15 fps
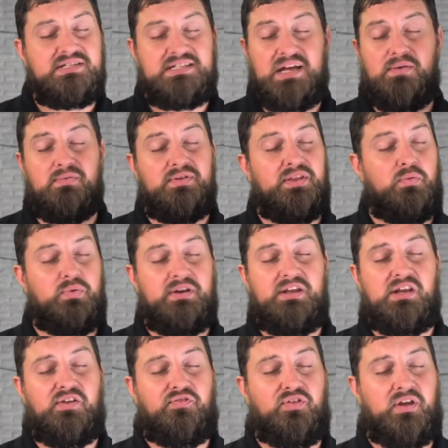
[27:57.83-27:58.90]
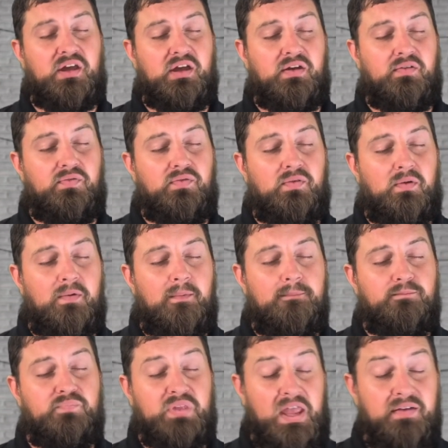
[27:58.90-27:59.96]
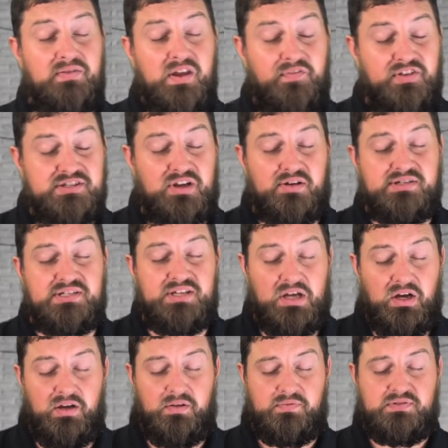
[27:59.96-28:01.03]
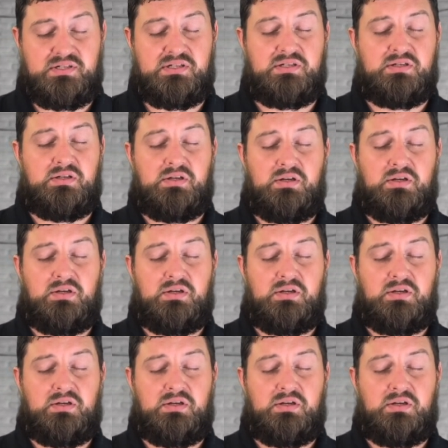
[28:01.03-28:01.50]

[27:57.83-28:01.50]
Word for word: someone that we need to forgive, even if it's ourselves,